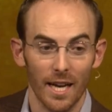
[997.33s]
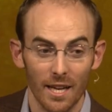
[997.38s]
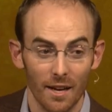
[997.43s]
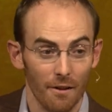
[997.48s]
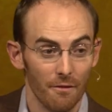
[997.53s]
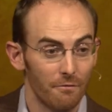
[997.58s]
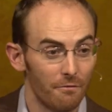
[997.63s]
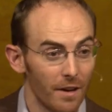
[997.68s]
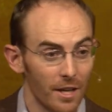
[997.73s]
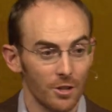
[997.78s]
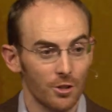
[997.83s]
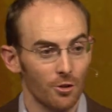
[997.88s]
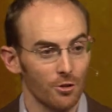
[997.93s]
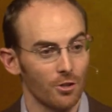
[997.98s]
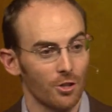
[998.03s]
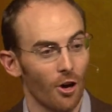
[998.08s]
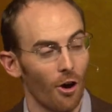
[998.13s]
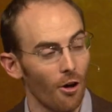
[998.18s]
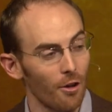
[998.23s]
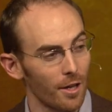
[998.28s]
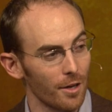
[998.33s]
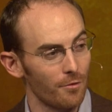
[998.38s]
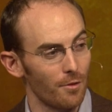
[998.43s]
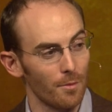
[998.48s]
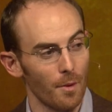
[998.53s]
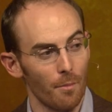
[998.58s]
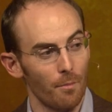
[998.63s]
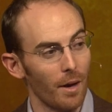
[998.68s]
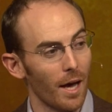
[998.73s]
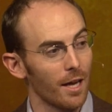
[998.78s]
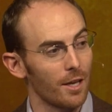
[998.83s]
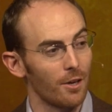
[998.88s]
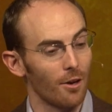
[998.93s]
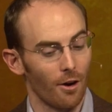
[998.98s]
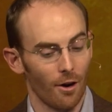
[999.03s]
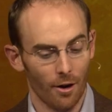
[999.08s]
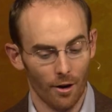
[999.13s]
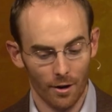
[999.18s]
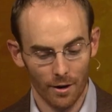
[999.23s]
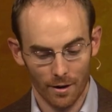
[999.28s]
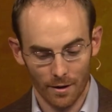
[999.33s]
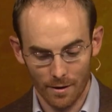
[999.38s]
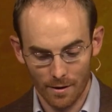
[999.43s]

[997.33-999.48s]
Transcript: and adventures calling from the backyard.